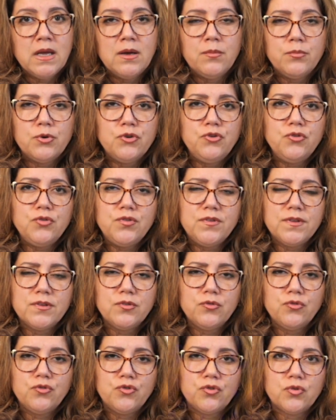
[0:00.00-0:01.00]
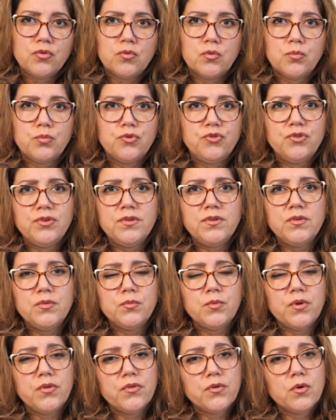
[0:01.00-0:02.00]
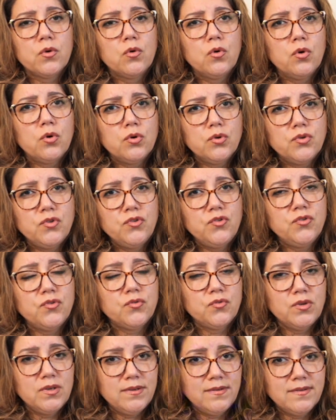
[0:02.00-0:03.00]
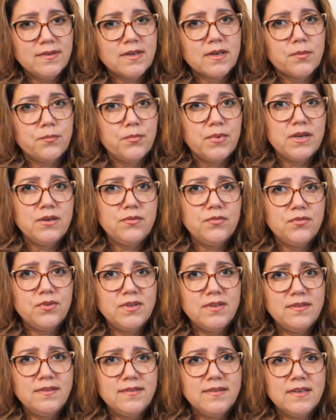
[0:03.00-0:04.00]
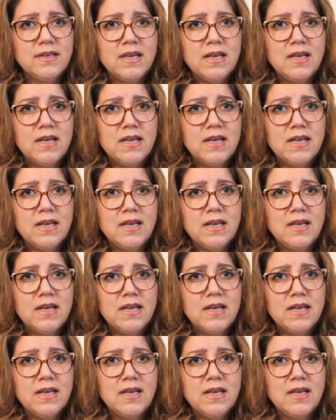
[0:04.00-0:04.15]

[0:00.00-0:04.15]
Produce solution options with cost, risk, and benefits.